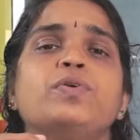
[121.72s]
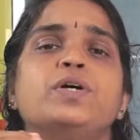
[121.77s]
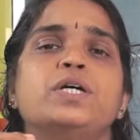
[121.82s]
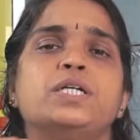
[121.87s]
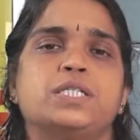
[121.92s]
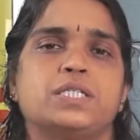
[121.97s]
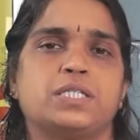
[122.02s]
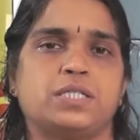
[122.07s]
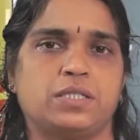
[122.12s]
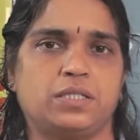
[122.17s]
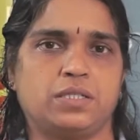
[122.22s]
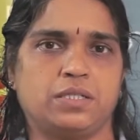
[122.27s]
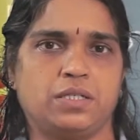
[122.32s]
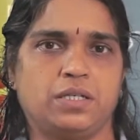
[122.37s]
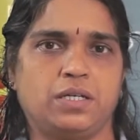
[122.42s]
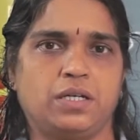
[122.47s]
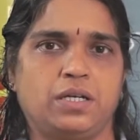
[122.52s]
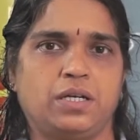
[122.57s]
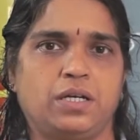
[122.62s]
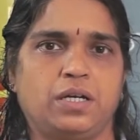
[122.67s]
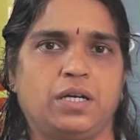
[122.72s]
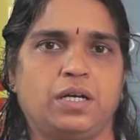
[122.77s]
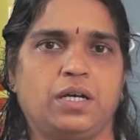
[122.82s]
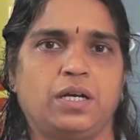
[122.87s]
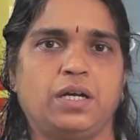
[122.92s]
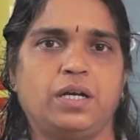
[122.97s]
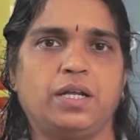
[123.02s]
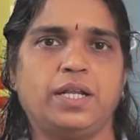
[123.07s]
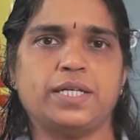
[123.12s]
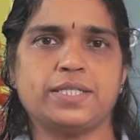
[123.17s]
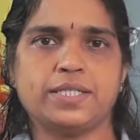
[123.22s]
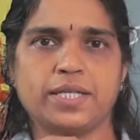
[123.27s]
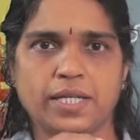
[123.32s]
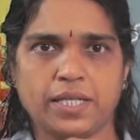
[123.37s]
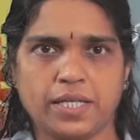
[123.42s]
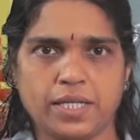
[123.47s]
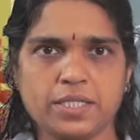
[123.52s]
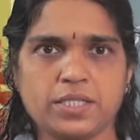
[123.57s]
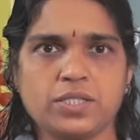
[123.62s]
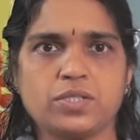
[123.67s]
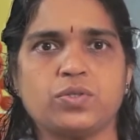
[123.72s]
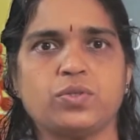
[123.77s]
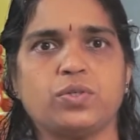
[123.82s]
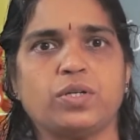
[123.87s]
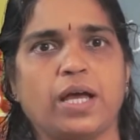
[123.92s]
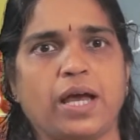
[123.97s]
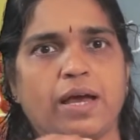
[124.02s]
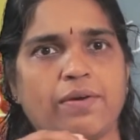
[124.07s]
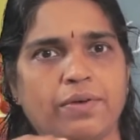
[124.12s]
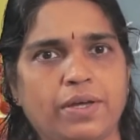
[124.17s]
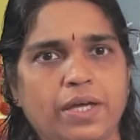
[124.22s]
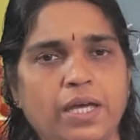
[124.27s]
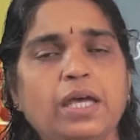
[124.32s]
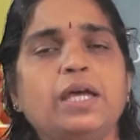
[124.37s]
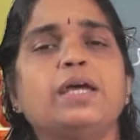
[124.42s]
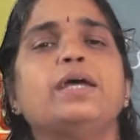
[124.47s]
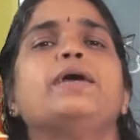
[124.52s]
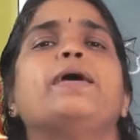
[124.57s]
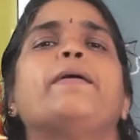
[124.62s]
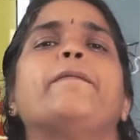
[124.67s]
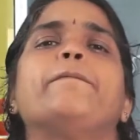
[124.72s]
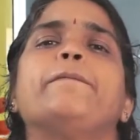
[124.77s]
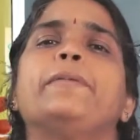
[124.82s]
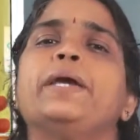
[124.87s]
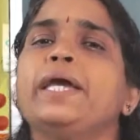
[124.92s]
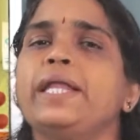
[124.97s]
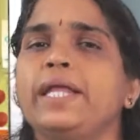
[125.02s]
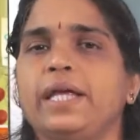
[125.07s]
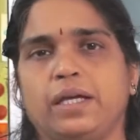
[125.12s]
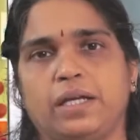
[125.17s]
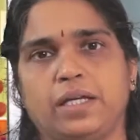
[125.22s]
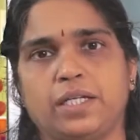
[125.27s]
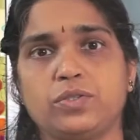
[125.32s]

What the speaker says: words in a sentence should have a meaning.